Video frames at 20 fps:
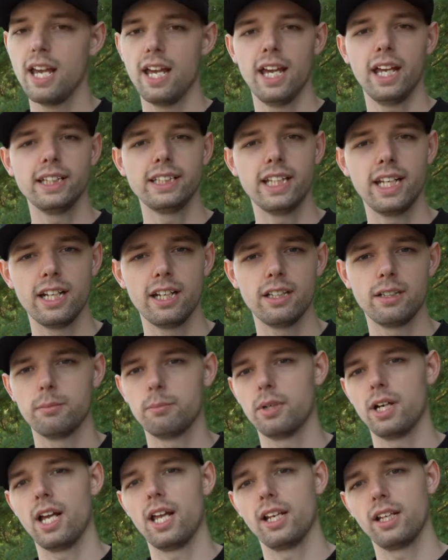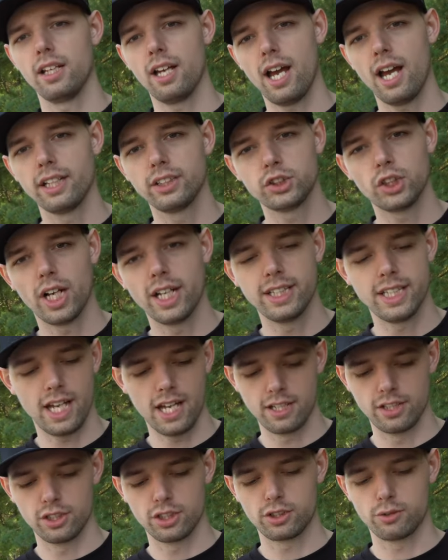It didn't, but I tried
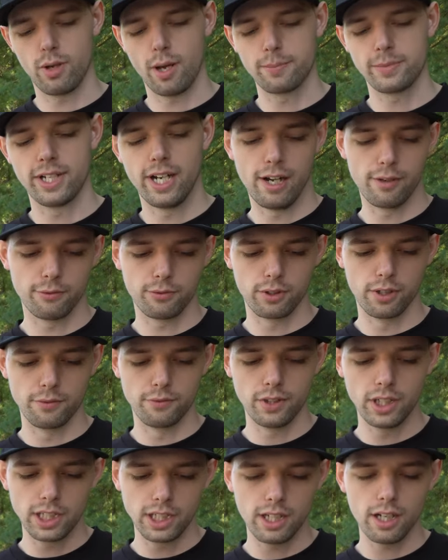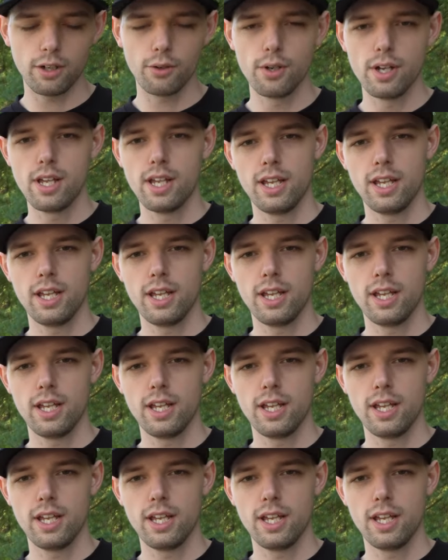that and just swapped it out for a video